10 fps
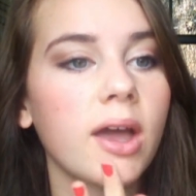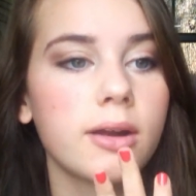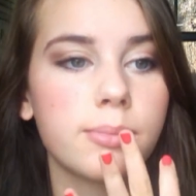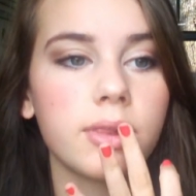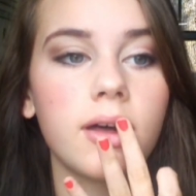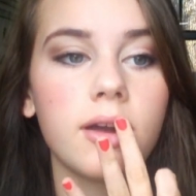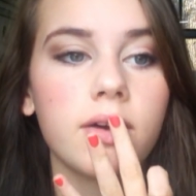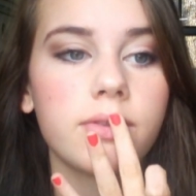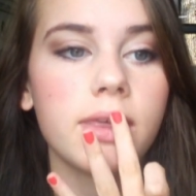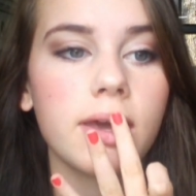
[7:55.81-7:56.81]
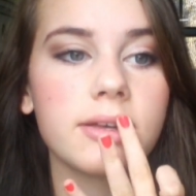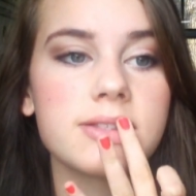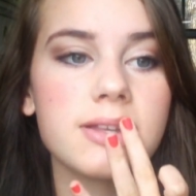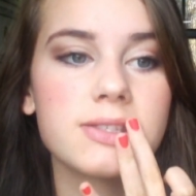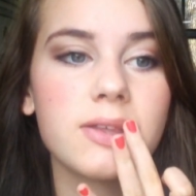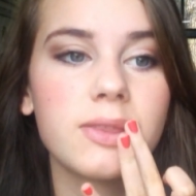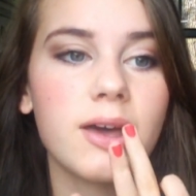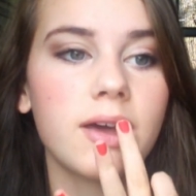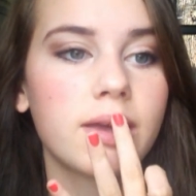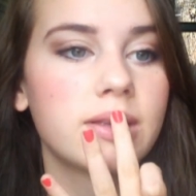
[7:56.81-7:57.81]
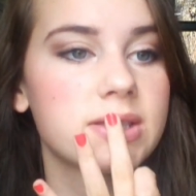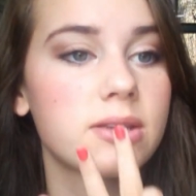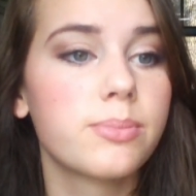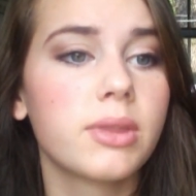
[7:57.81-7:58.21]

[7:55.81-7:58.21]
kind of blot off the excess on that because